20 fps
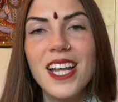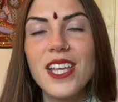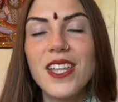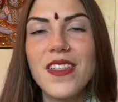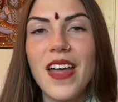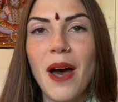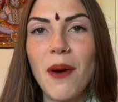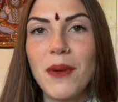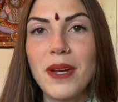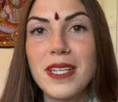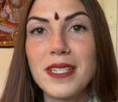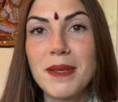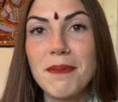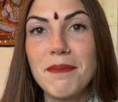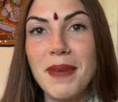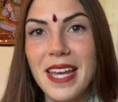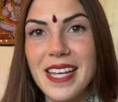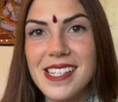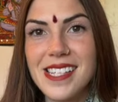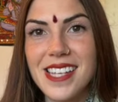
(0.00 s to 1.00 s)
That one is
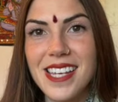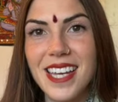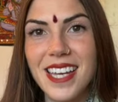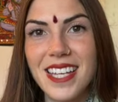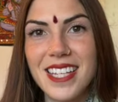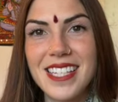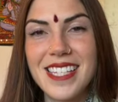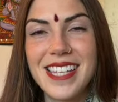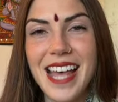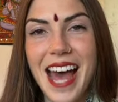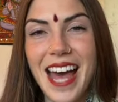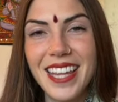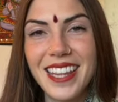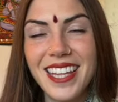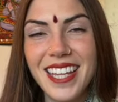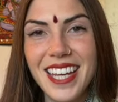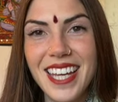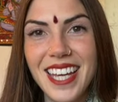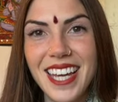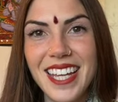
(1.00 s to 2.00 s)
amazing.
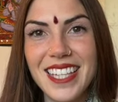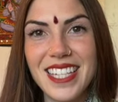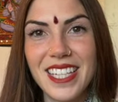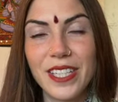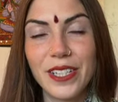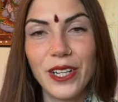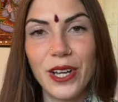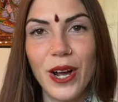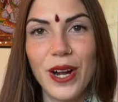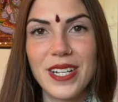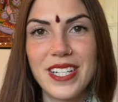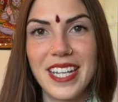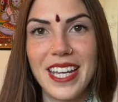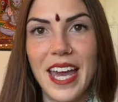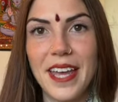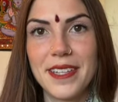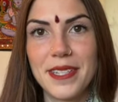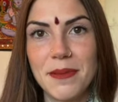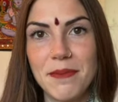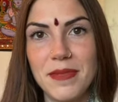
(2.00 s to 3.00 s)
Sadly, it's a little hard to
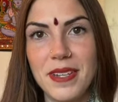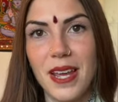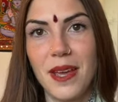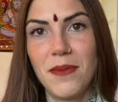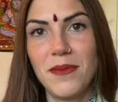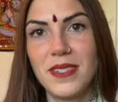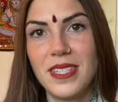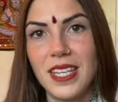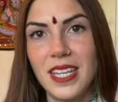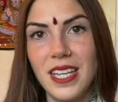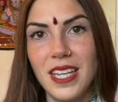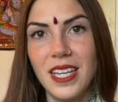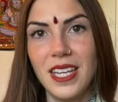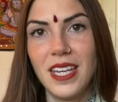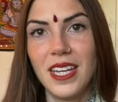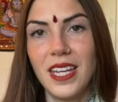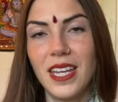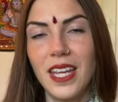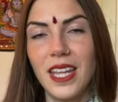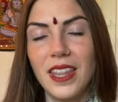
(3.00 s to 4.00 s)
get sometimes
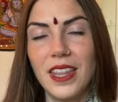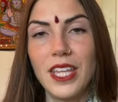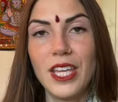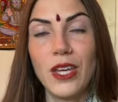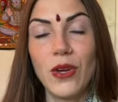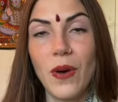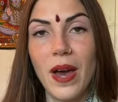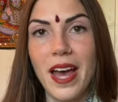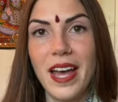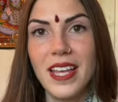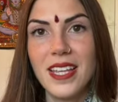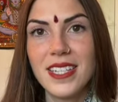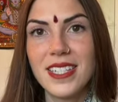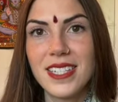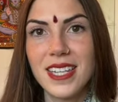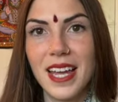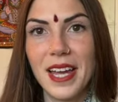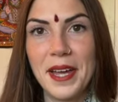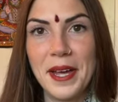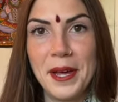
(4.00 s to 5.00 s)
in the US,
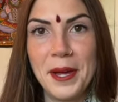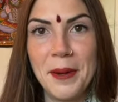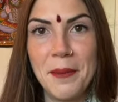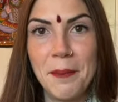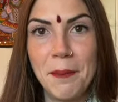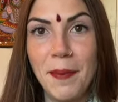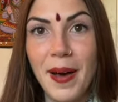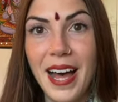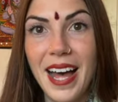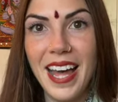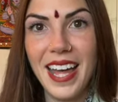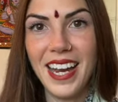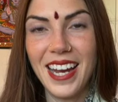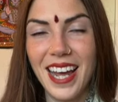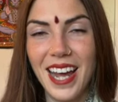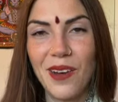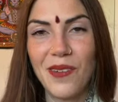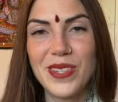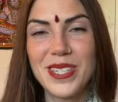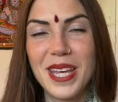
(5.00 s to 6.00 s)
um, but
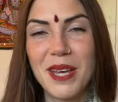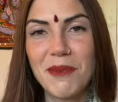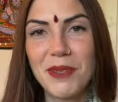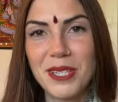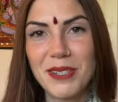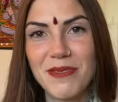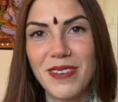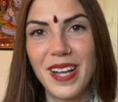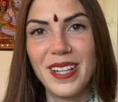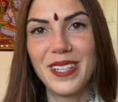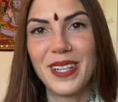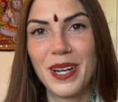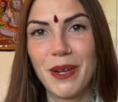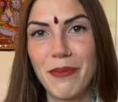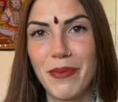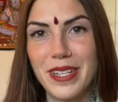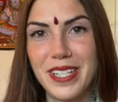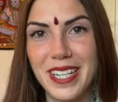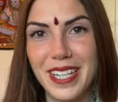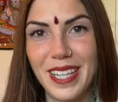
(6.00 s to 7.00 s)
I was able to find it on a
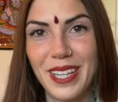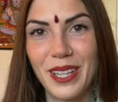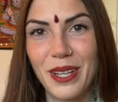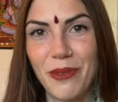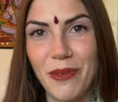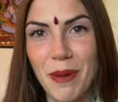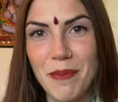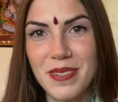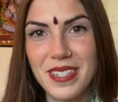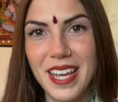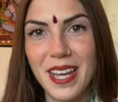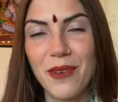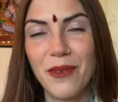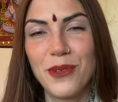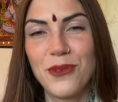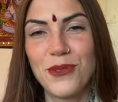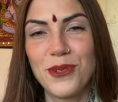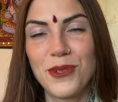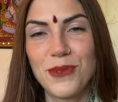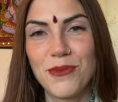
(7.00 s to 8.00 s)
particular website,
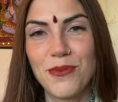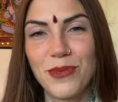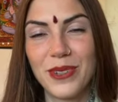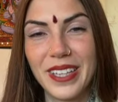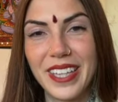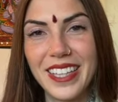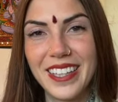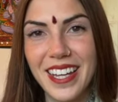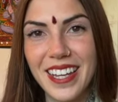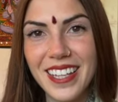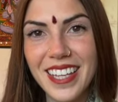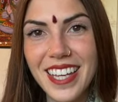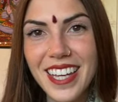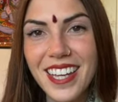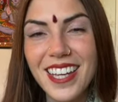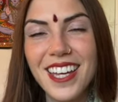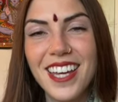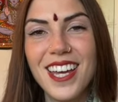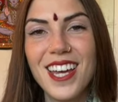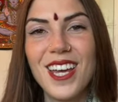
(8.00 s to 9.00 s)
which was really lucky.
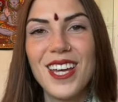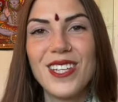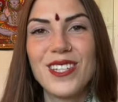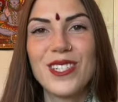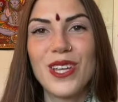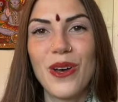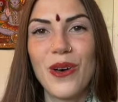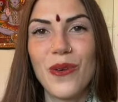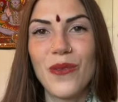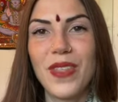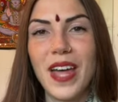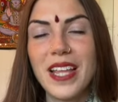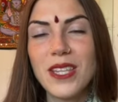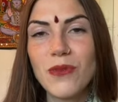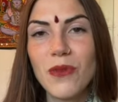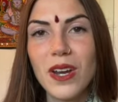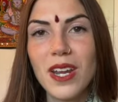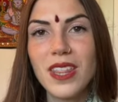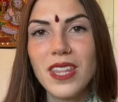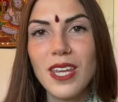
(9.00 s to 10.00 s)
So that's
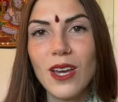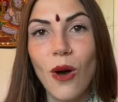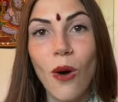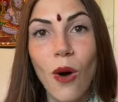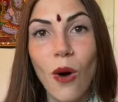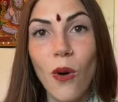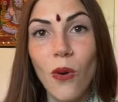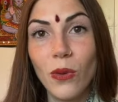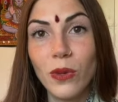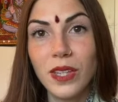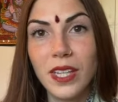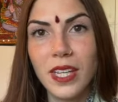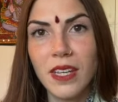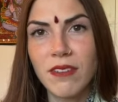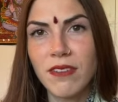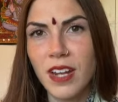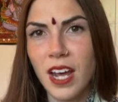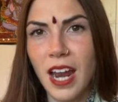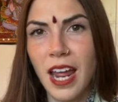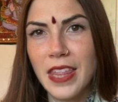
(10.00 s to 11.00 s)
one of the only,
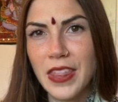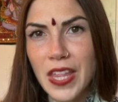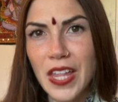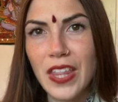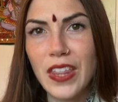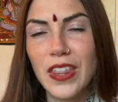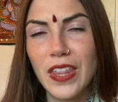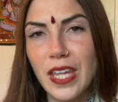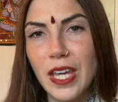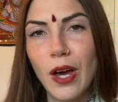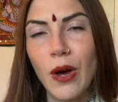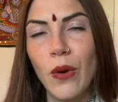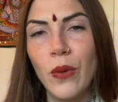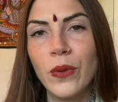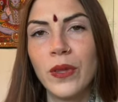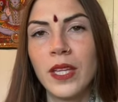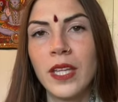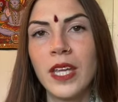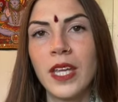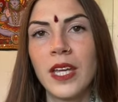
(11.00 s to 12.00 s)
if not I think the
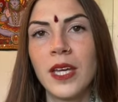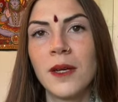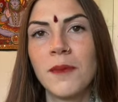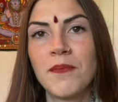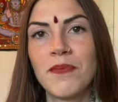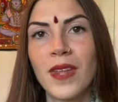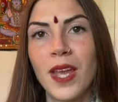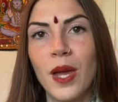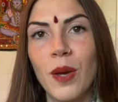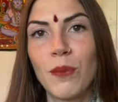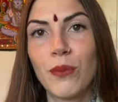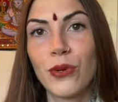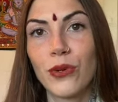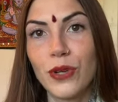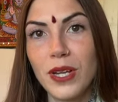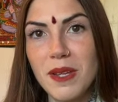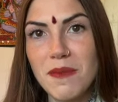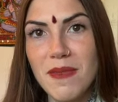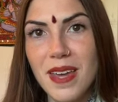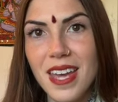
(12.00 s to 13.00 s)
only
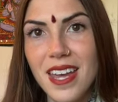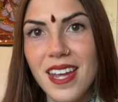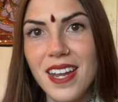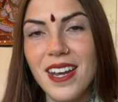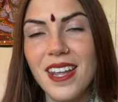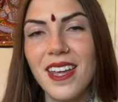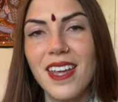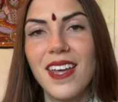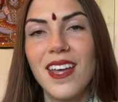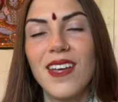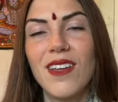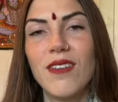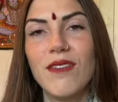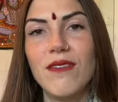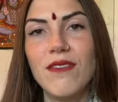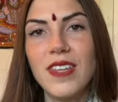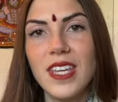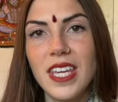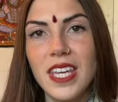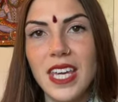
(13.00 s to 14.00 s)
pre-made
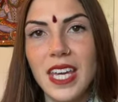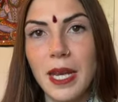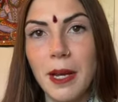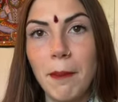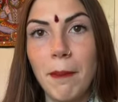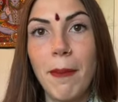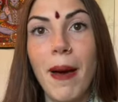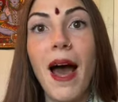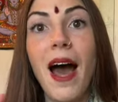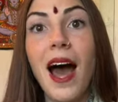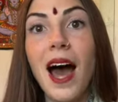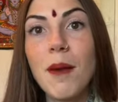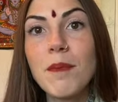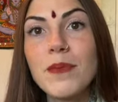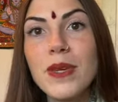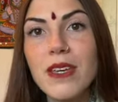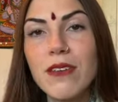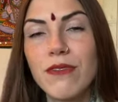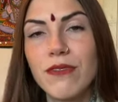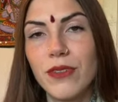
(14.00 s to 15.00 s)
vegan
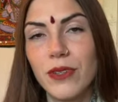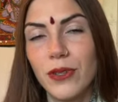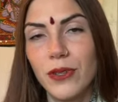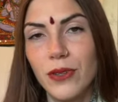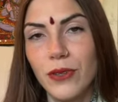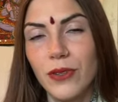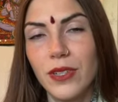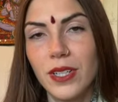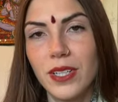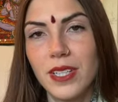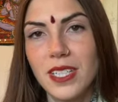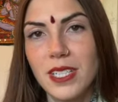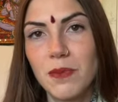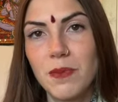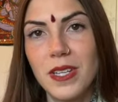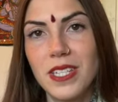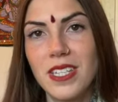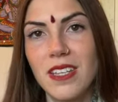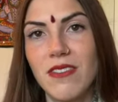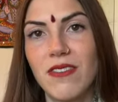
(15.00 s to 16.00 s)
puppy food
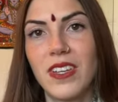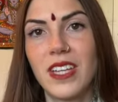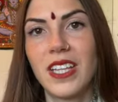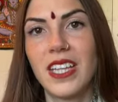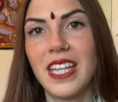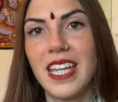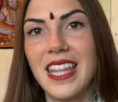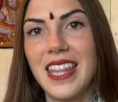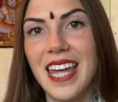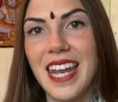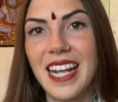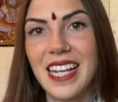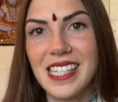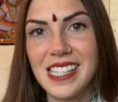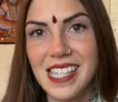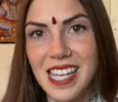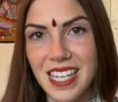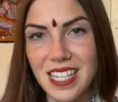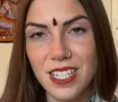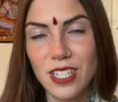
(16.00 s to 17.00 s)
specifically that
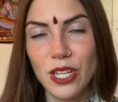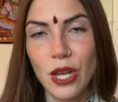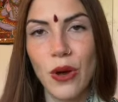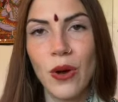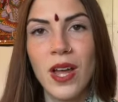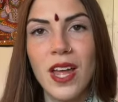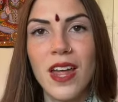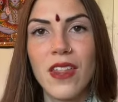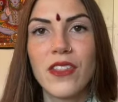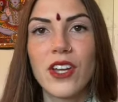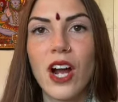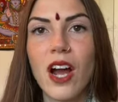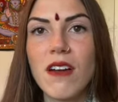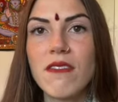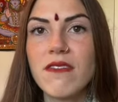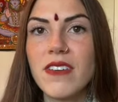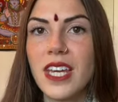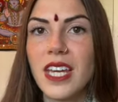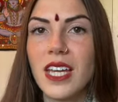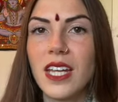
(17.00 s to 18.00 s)
exists. So there are
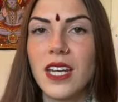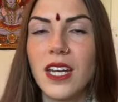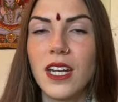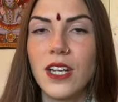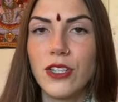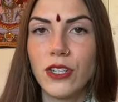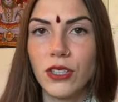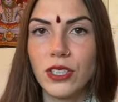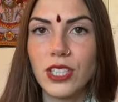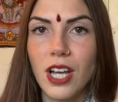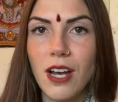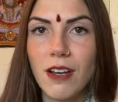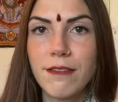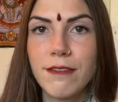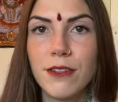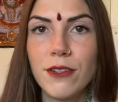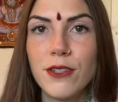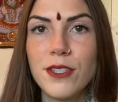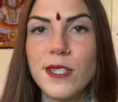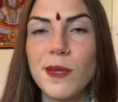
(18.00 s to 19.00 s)
vegan adult dog
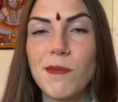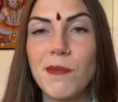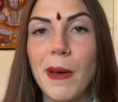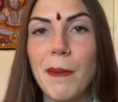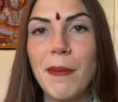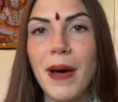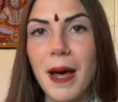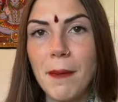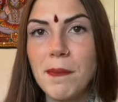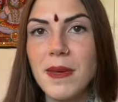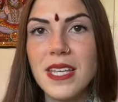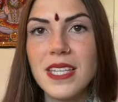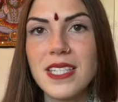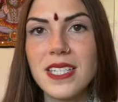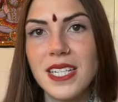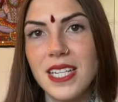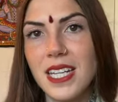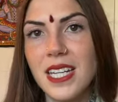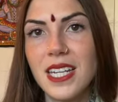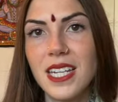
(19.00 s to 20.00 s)
foods, but puppies
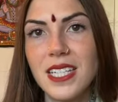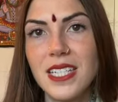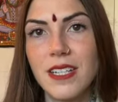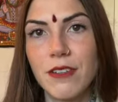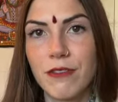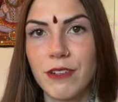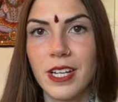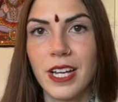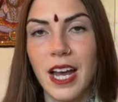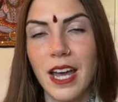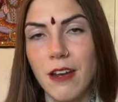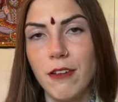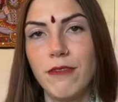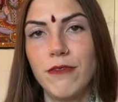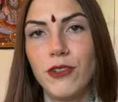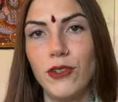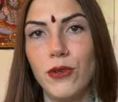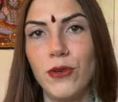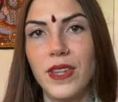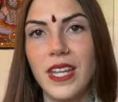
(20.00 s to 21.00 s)
need different kind of
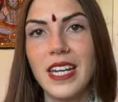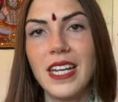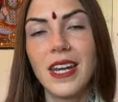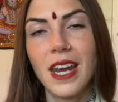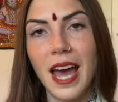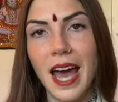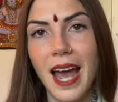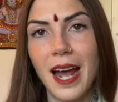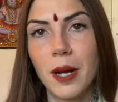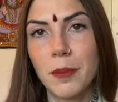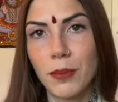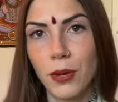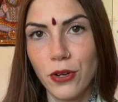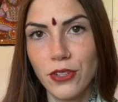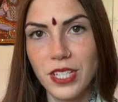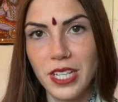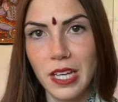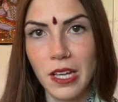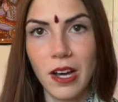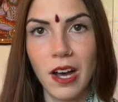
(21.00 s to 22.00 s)
food. They need a higher
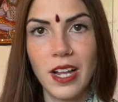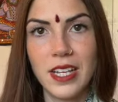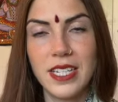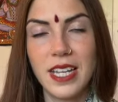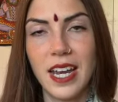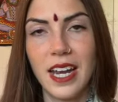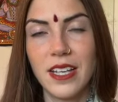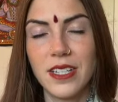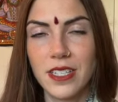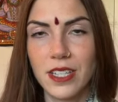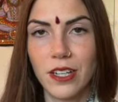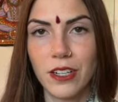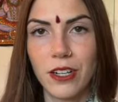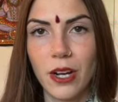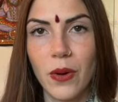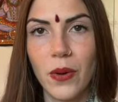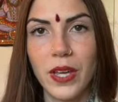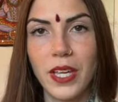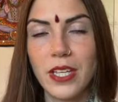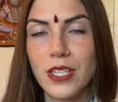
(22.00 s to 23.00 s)
protein content as they're
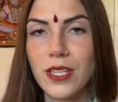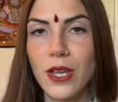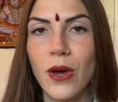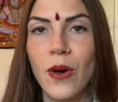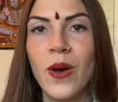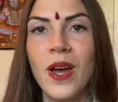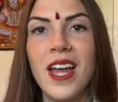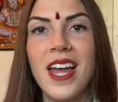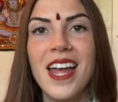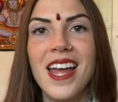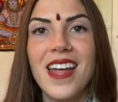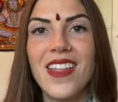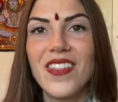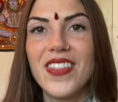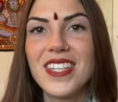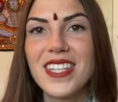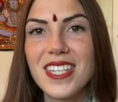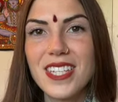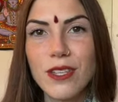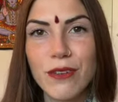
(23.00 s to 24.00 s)
growing. So
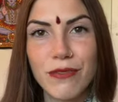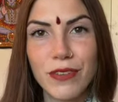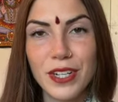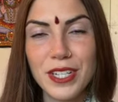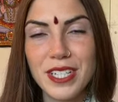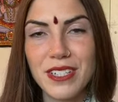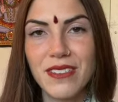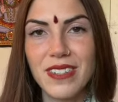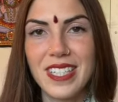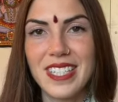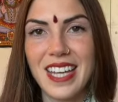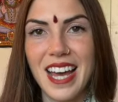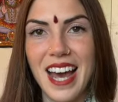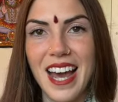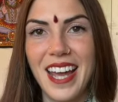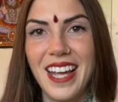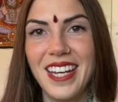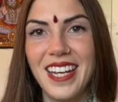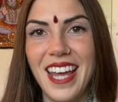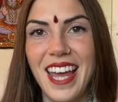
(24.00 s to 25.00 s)
this is the first of its
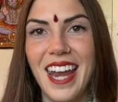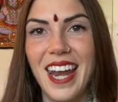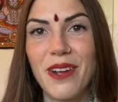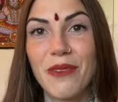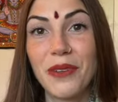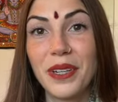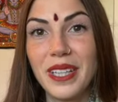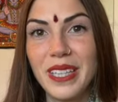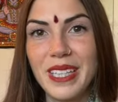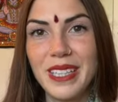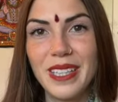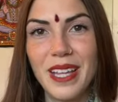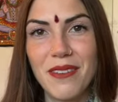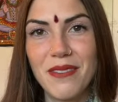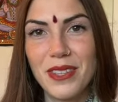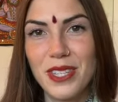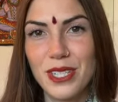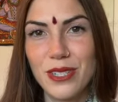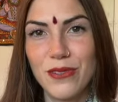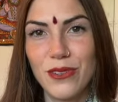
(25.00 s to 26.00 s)
kind and I really
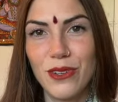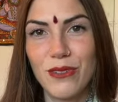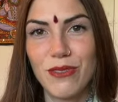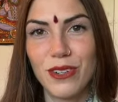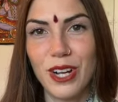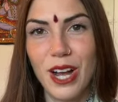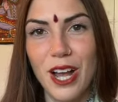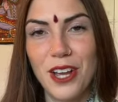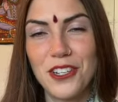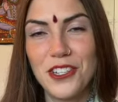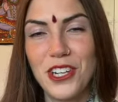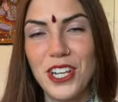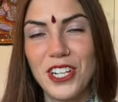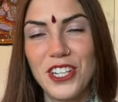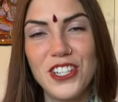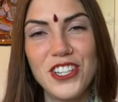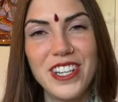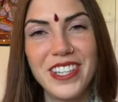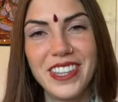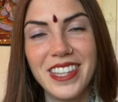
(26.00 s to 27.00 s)
loved this food for Kashi and
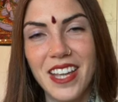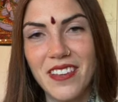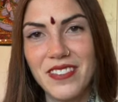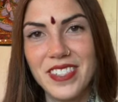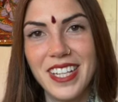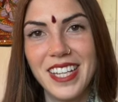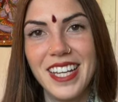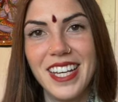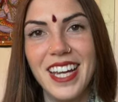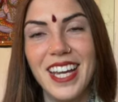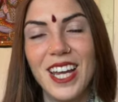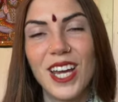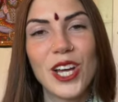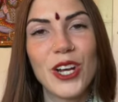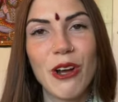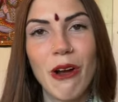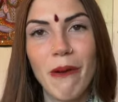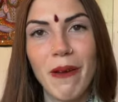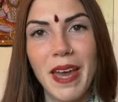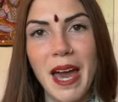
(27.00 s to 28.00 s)
she loved it
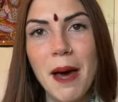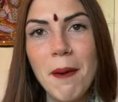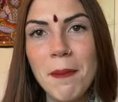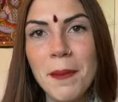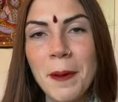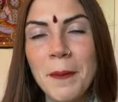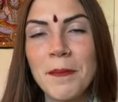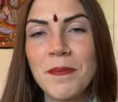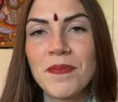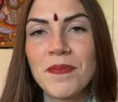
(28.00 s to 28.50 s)
growing up.